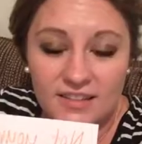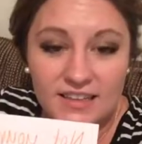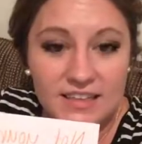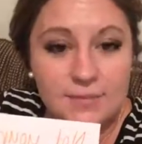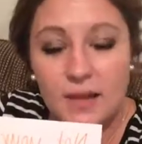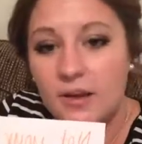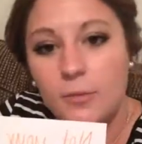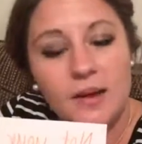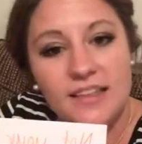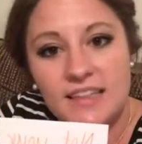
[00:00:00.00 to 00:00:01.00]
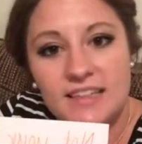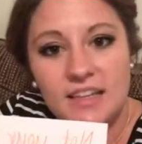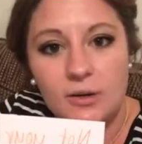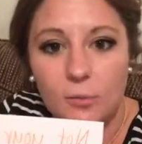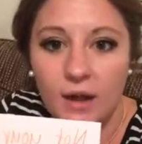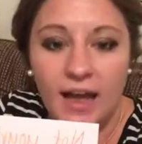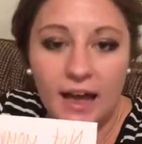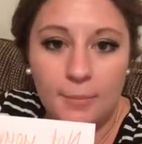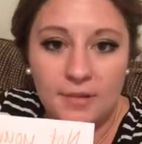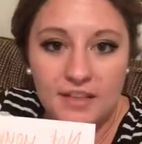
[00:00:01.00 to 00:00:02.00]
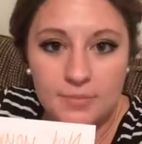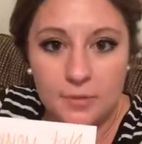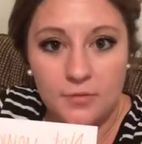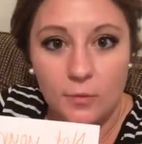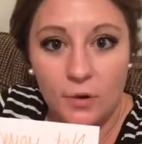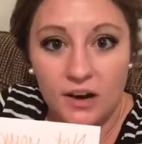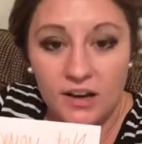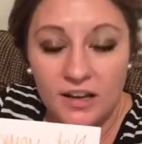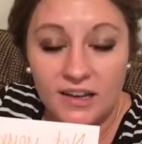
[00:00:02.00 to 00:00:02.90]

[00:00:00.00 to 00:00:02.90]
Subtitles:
It doesn't matter what they did or what happened before.